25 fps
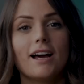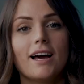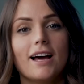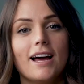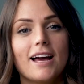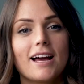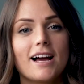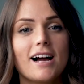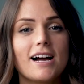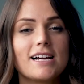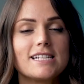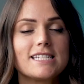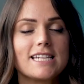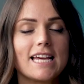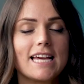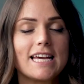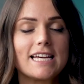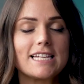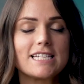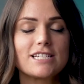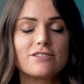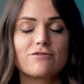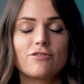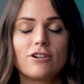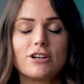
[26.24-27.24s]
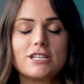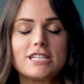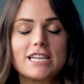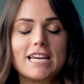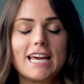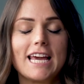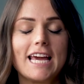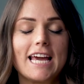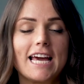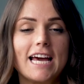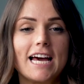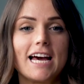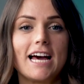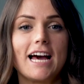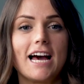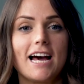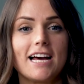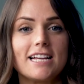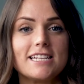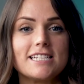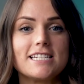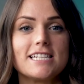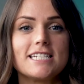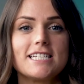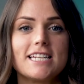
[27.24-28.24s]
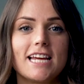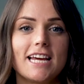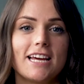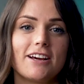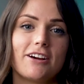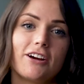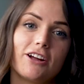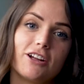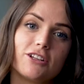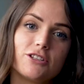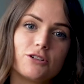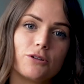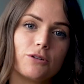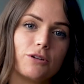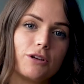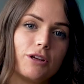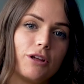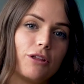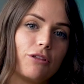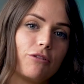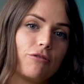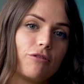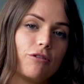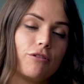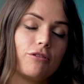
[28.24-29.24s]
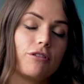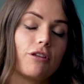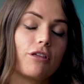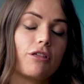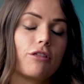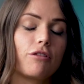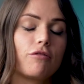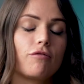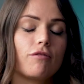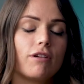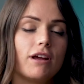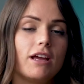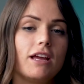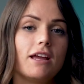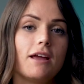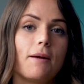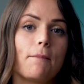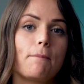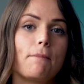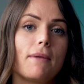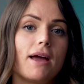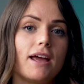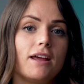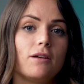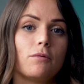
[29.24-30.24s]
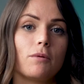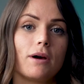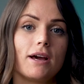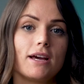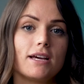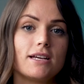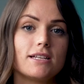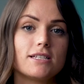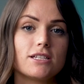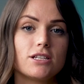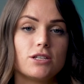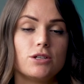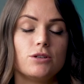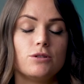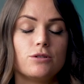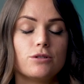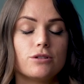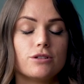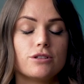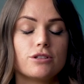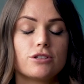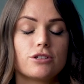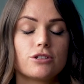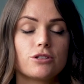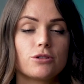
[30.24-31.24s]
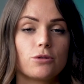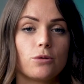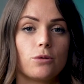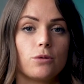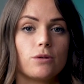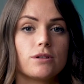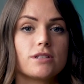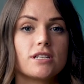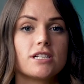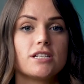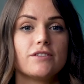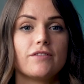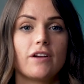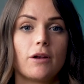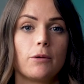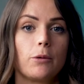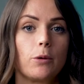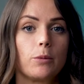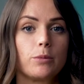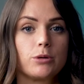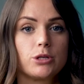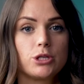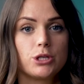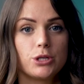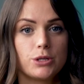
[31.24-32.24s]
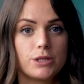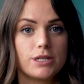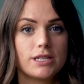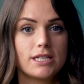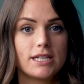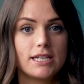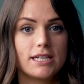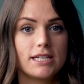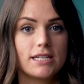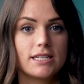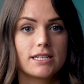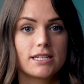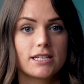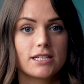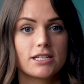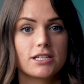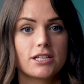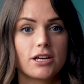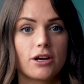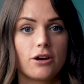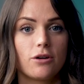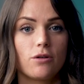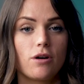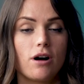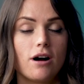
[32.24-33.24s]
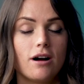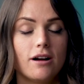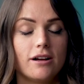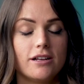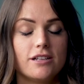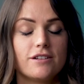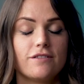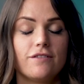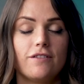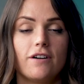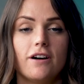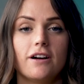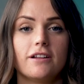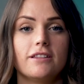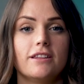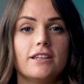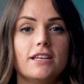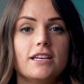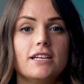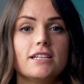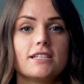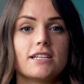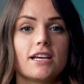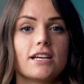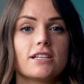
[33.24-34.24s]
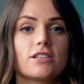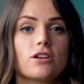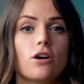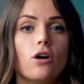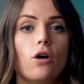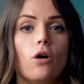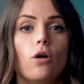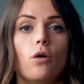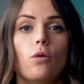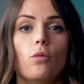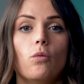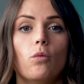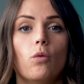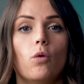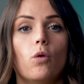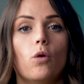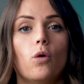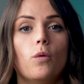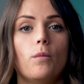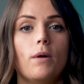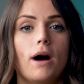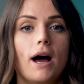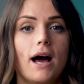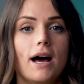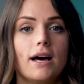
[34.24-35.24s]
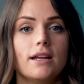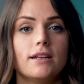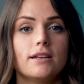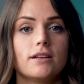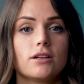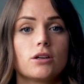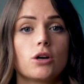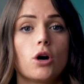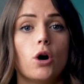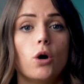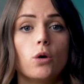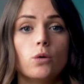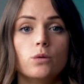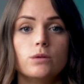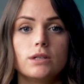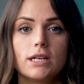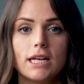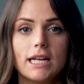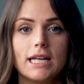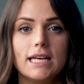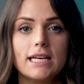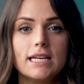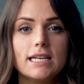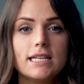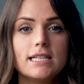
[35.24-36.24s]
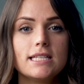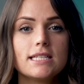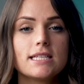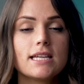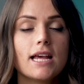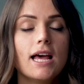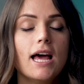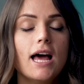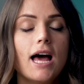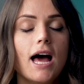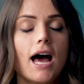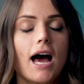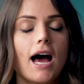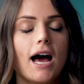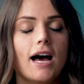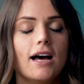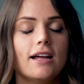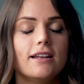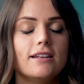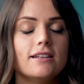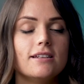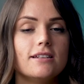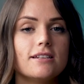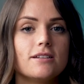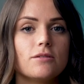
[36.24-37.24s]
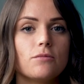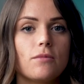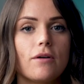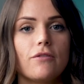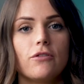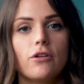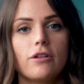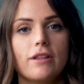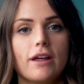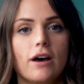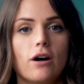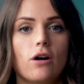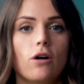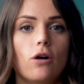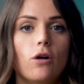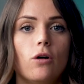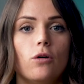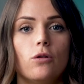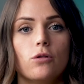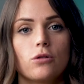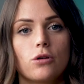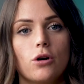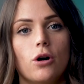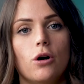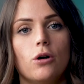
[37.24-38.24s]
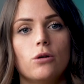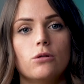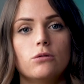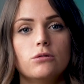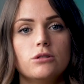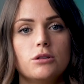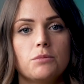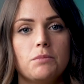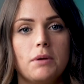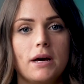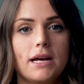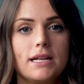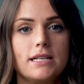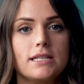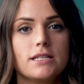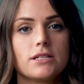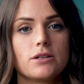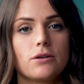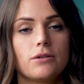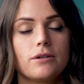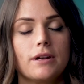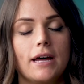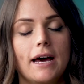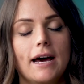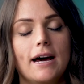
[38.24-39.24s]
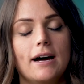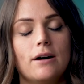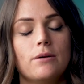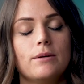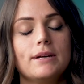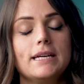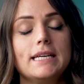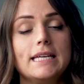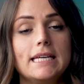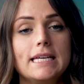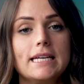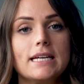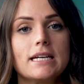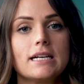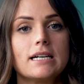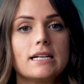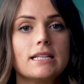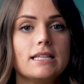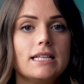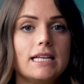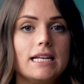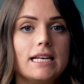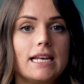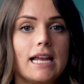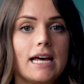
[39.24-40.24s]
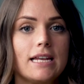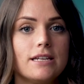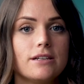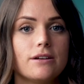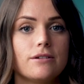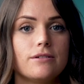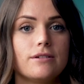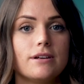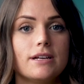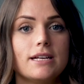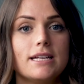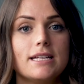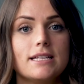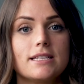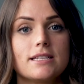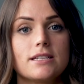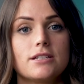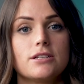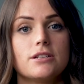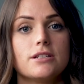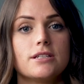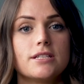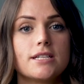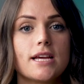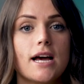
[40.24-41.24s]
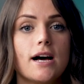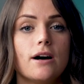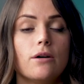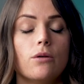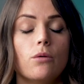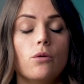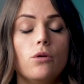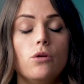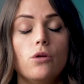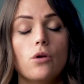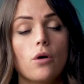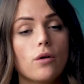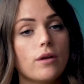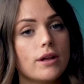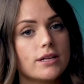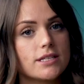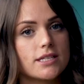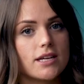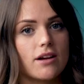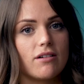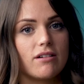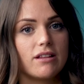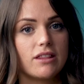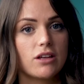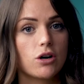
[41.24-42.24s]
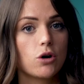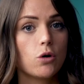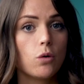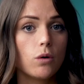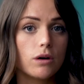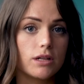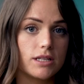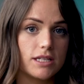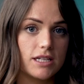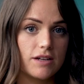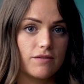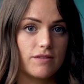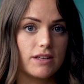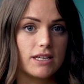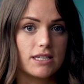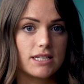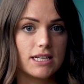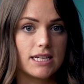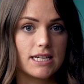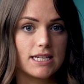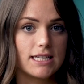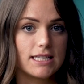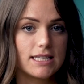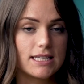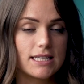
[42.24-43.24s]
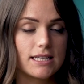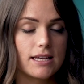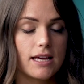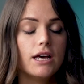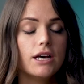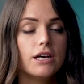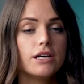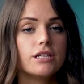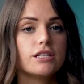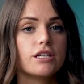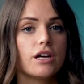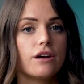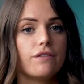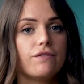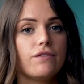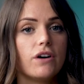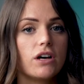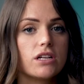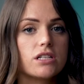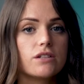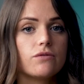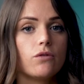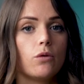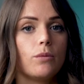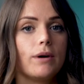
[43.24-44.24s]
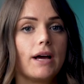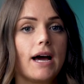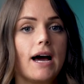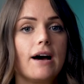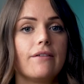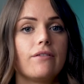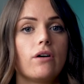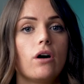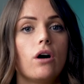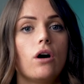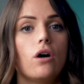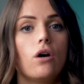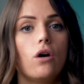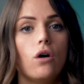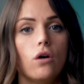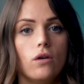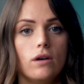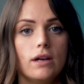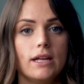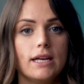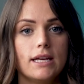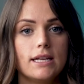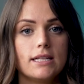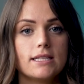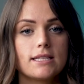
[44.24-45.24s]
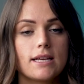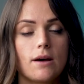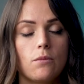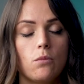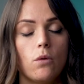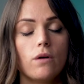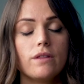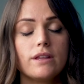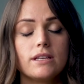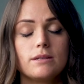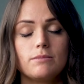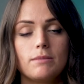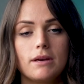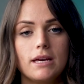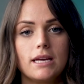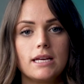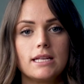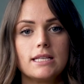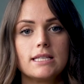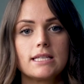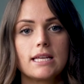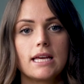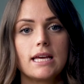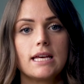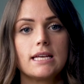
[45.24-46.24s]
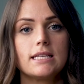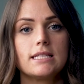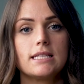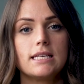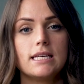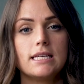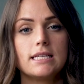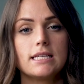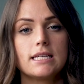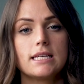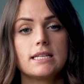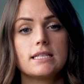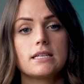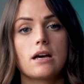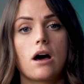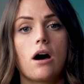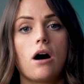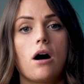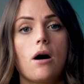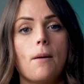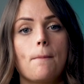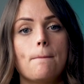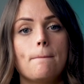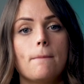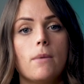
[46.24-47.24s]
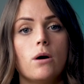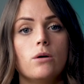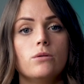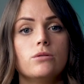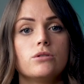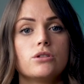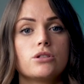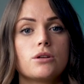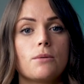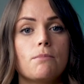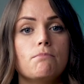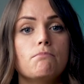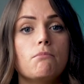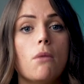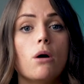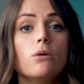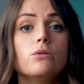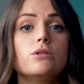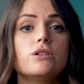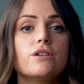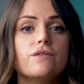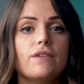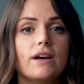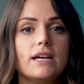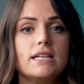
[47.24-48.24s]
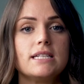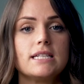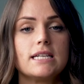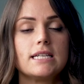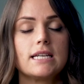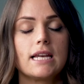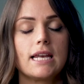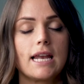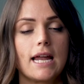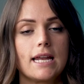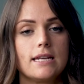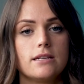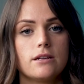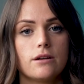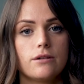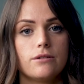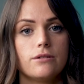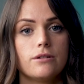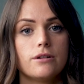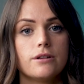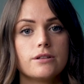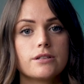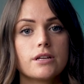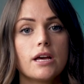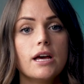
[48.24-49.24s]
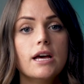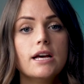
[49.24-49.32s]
Hey guys, it's Rosie here, and today I'm going to talk you through the 3 main ways you can source development opportunities. So I define these as hot, warm and cold leads, and whether or not they're hot or cold depends on how eager the landowner is to sell, not necessarily the quality of these leads. So first of all, we have our hot leads, and what this means is these is our most motivated landowners.